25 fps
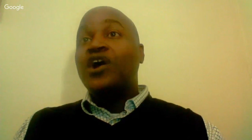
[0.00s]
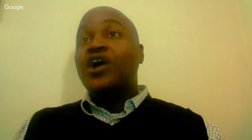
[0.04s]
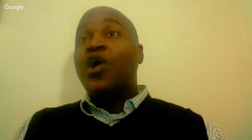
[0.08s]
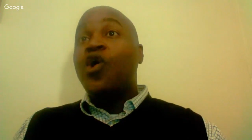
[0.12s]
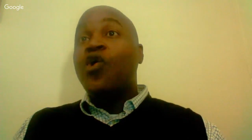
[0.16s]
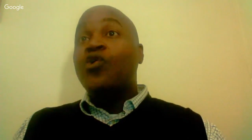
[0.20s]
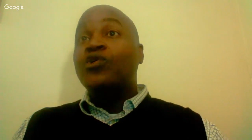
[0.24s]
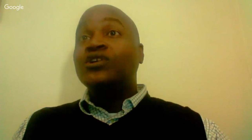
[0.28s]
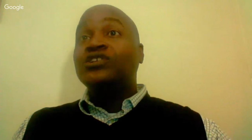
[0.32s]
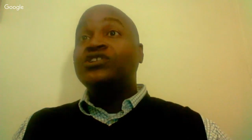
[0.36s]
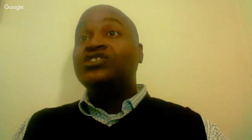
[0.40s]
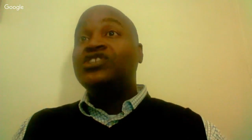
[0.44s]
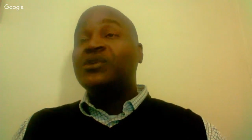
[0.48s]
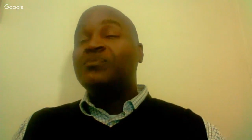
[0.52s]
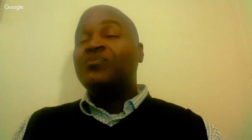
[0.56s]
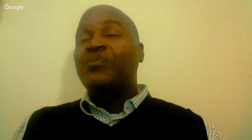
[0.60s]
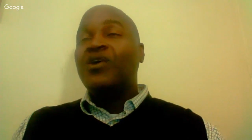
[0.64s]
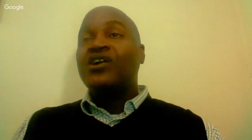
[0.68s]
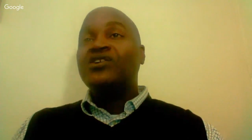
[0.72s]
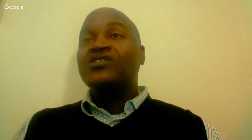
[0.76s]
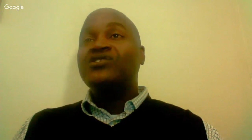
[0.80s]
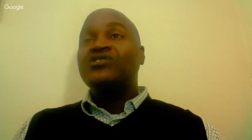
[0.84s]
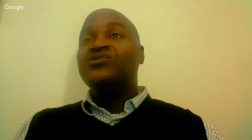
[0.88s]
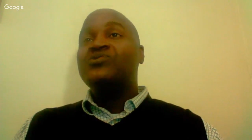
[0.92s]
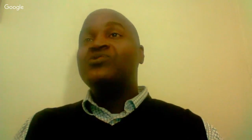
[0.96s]
What
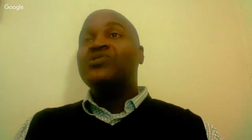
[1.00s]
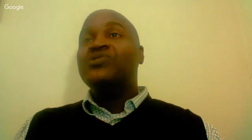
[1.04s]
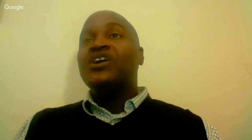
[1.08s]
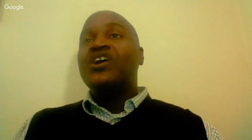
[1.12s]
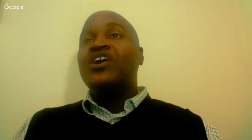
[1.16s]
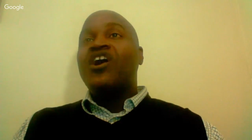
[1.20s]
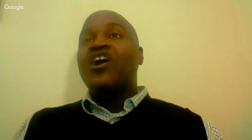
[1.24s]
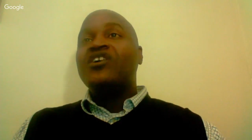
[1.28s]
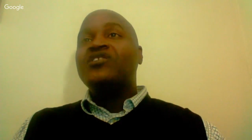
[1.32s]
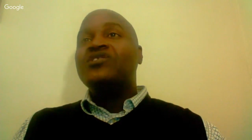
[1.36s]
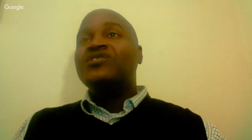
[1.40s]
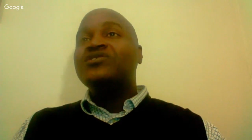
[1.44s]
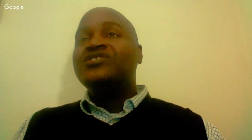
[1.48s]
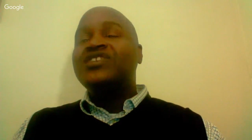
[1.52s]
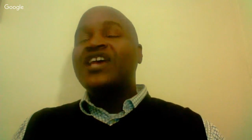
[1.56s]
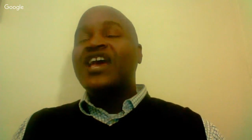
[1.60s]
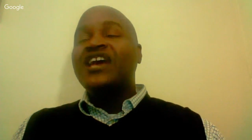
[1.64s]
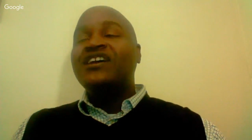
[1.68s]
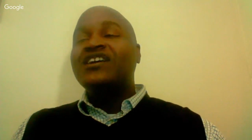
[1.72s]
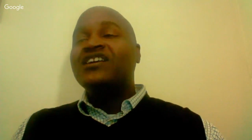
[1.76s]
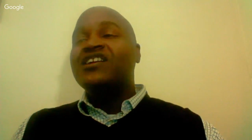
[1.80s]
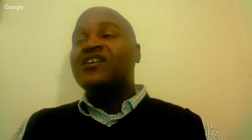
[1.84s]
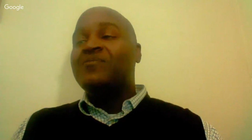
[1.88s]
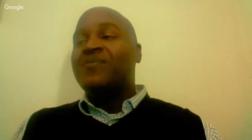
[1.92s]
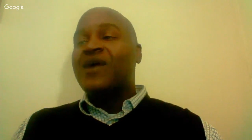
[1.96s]
ownership are you
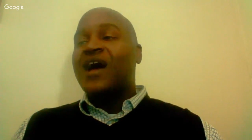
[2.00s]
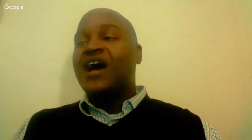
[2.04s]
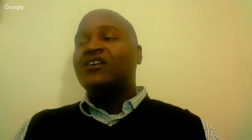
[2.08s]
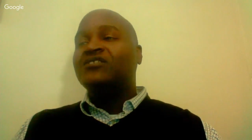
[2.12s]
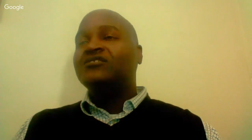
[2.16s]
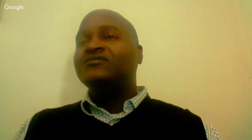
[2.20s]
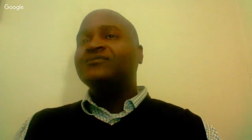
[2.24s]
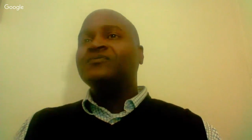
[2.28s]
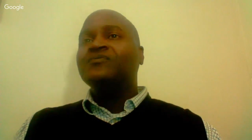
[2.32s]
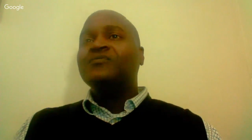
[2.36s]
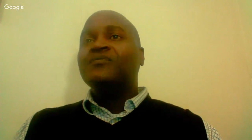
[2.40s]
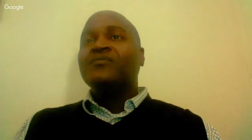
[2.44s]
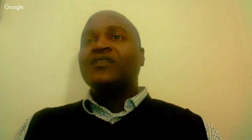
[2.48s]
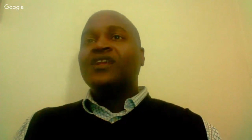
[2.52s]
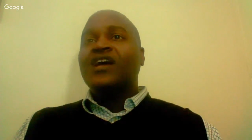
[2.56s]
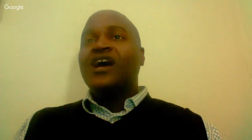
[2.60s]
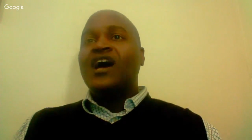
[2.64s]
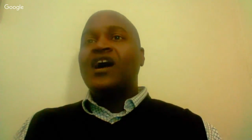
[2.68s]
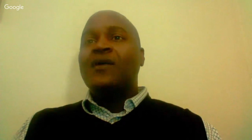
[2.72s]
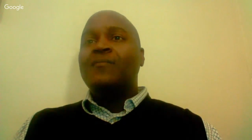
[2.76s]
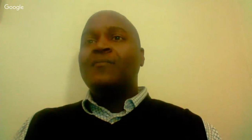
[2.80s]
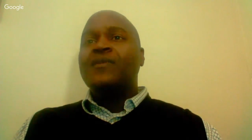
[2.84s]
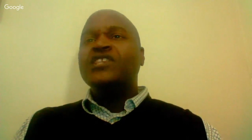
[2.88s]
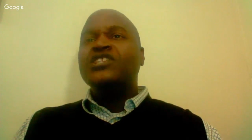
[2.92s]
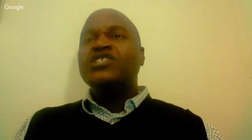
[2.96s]
taking about
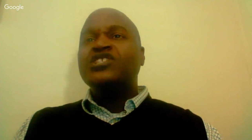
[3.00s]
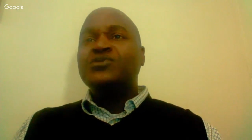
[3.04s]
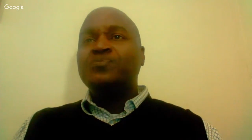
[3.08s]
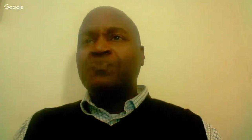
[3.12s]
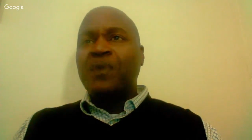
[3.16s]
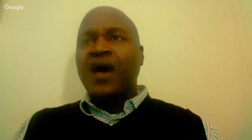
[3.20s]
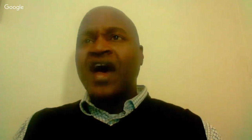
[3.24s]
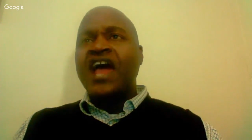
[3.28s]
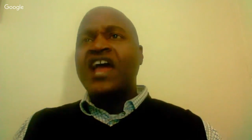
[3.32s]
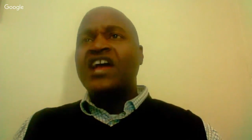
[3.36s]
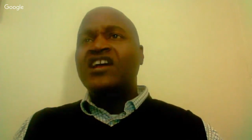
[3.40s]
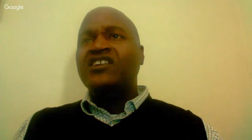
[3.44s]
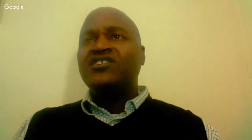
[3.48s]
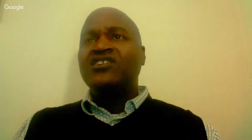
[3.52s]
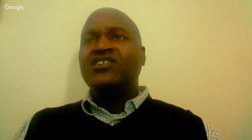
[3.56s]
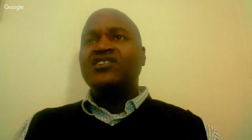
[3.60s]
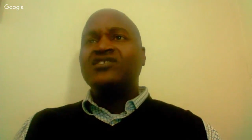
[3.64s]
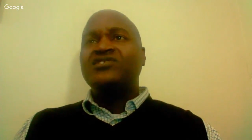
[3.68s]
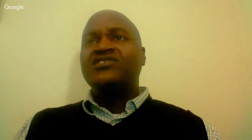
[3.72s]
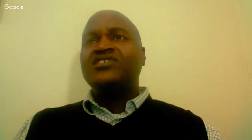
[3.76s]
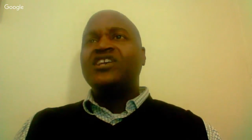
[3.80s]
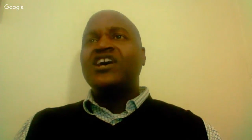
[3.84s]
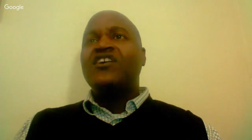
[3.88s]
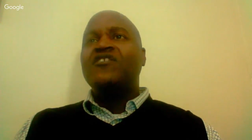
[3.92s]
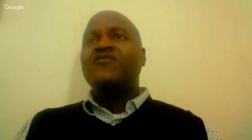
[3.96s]
inspiring
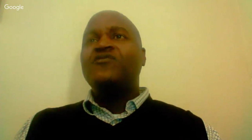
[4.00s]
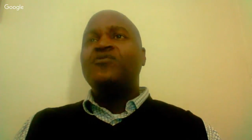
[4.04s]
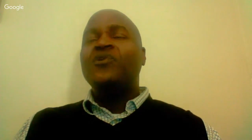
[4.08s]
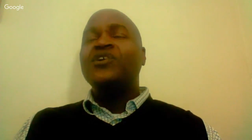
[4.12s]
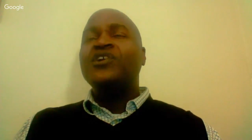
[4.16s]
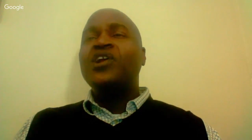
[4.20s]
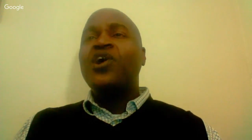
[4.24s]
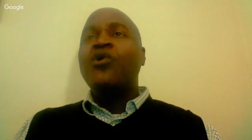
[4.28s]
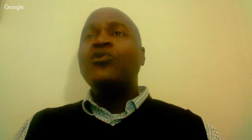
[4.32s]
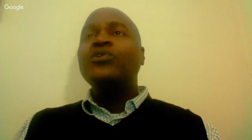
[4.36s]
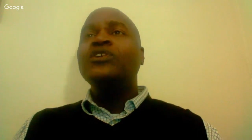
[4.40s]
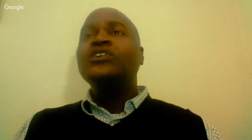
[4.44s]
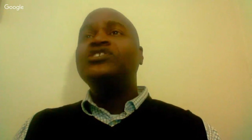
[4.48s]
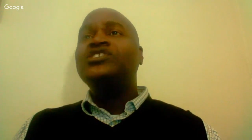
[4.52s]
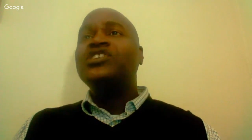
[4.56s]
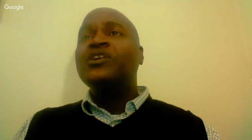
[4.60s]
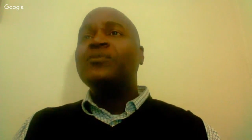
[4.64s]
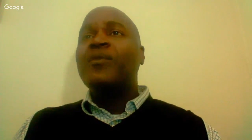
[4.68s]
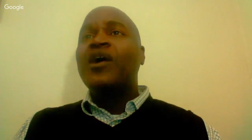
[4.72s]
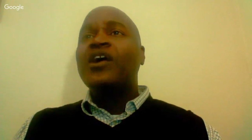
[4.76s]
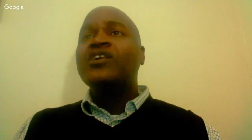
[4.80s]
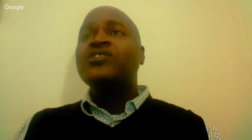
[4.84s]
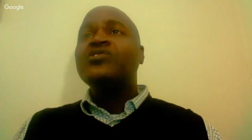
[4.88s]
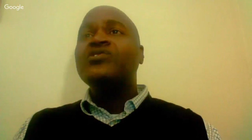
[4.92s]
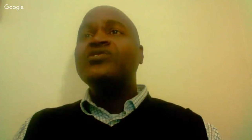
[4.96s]
yourself? What
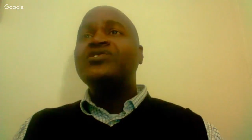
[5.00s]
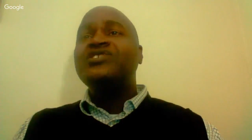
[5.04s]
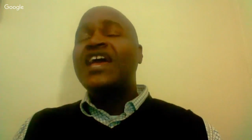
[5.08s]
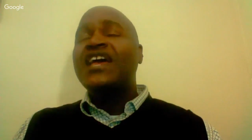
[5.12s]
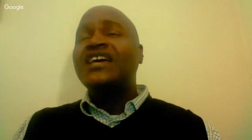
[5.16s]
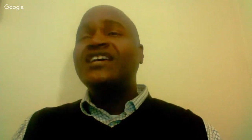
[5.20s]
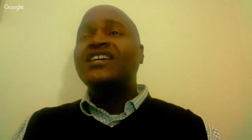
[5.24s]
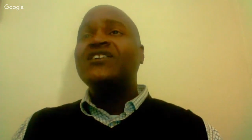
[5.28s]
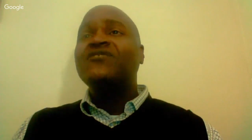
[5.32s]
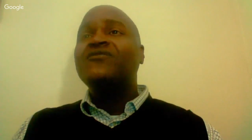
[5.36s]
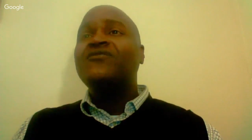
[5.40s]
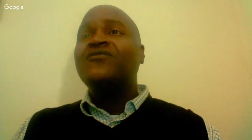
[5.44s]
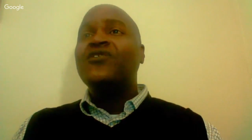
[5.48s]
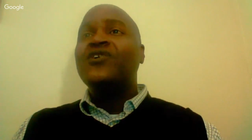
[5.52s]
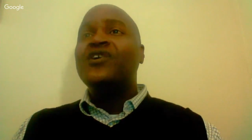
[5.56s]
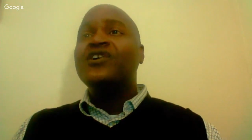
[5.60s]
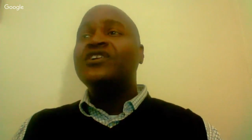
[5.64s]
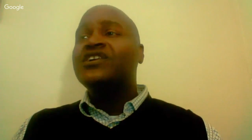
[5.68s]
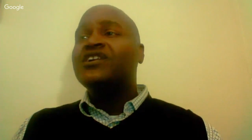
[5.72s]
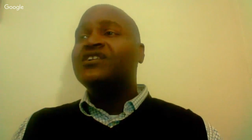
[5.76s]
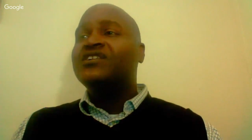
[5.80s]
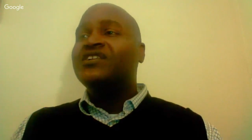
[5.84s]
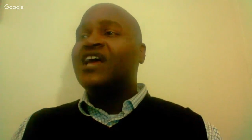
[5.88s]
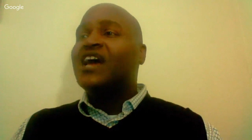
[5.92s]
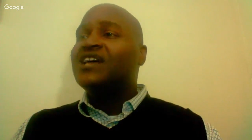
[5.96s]
ownership are you taking for
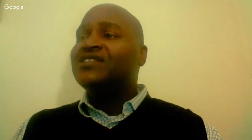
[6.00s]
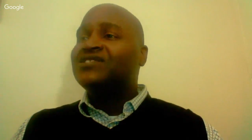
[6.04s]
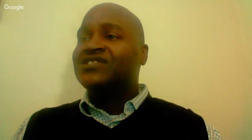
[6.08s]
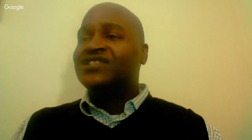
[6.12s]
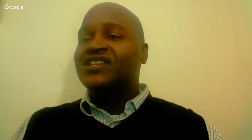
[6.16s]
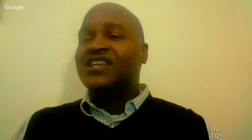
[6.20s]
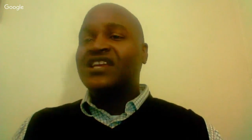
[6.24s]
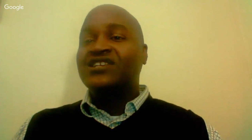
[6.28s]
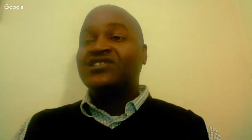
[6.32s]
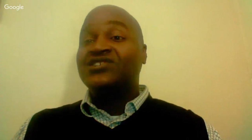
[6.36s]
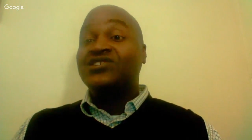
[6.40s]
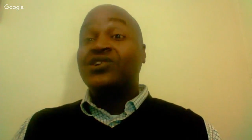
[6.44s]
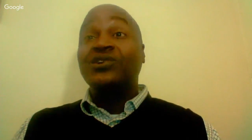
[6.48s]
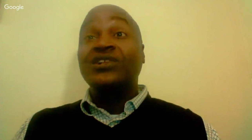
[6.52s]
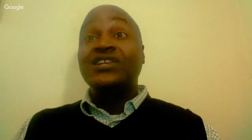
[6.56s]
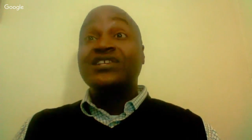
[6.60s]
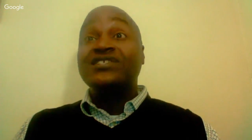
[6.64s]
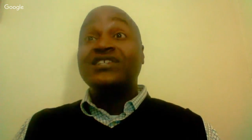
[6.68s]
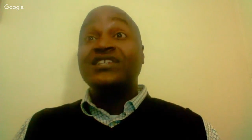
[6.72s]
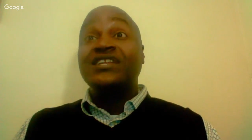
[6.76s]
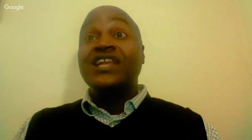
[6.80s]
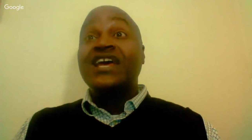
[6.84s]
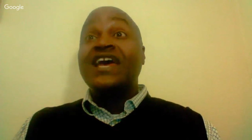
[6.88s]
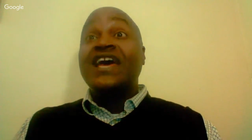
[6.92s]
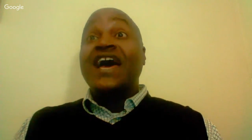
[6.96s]
your destiny? And so
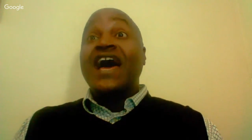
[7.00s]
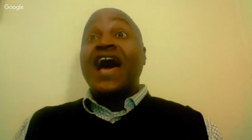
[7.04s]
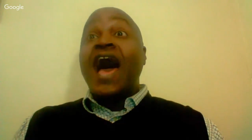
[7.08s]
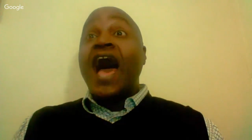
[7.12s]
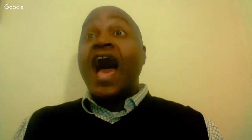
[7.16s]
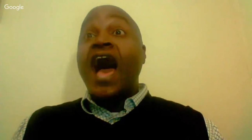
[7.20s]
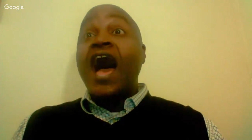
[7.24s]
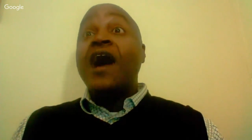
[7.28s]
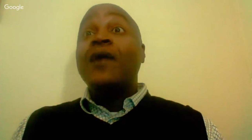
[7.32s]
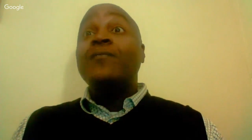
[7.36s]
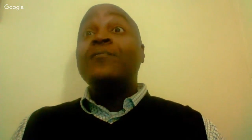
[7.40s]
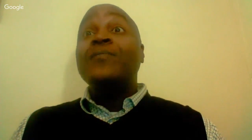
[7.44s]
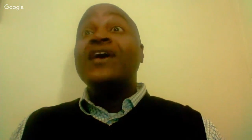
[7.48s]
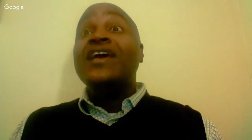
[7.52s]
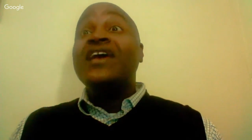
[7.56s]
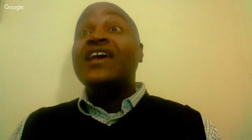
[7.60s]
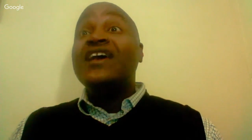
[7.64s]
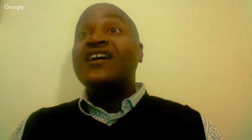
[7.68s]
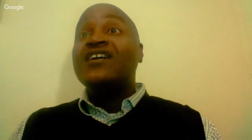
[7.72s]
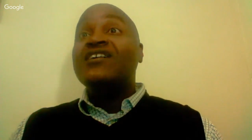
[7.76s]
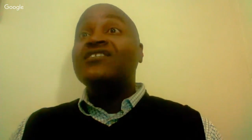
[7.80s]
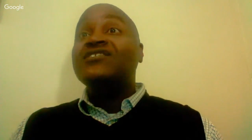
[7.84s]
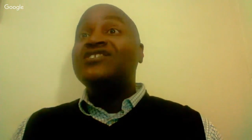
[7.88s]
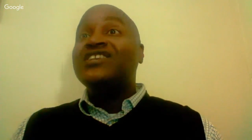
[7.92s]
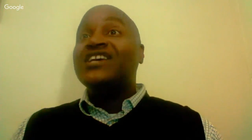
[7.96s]
listen, I'm
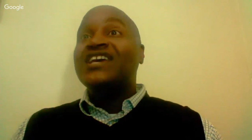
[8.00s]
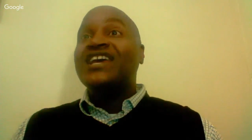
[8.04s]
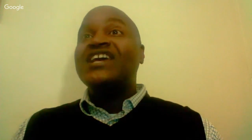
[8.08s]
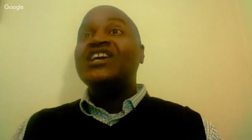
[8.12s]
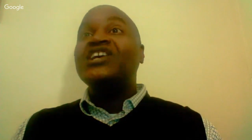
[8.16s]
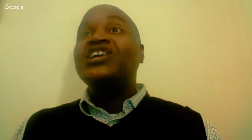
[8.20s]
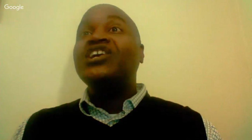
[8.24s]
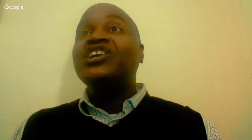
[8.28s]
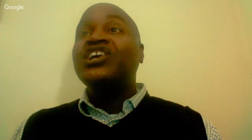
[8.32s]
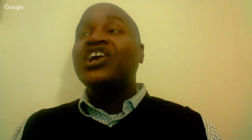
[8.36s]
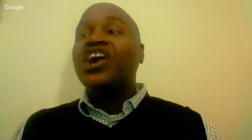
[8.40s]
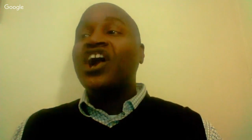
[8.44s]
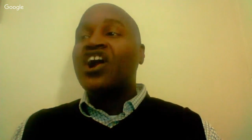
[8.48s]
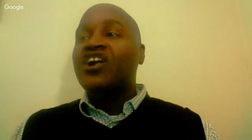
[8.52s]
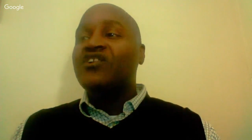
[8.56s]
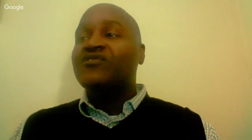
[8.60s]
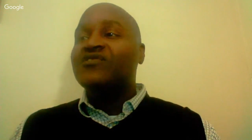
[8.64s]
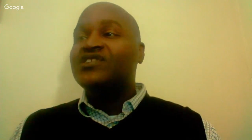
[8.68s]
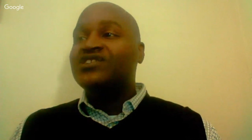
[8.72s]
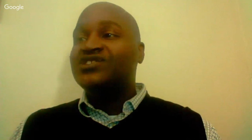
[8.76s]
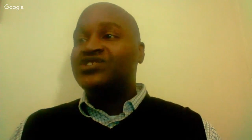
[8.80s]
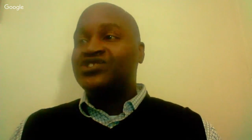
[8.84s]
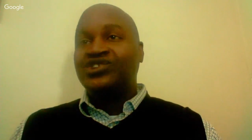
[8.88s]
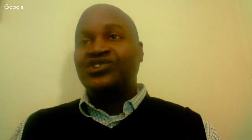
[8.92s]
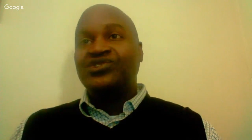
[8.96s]
here to
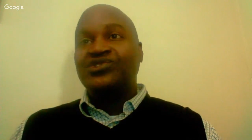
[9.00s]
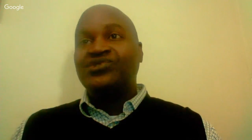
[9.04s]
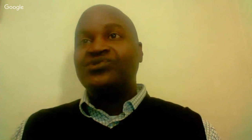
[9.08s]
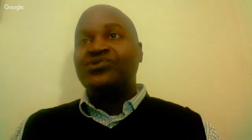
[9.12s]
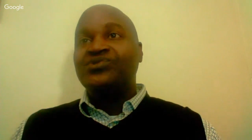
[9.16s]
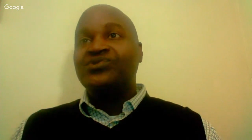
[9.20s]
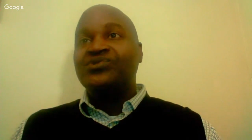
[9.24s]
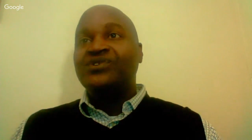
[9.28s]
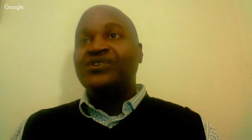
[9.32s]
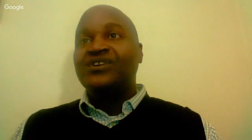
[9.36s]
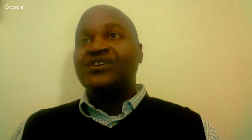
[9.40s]
encourage you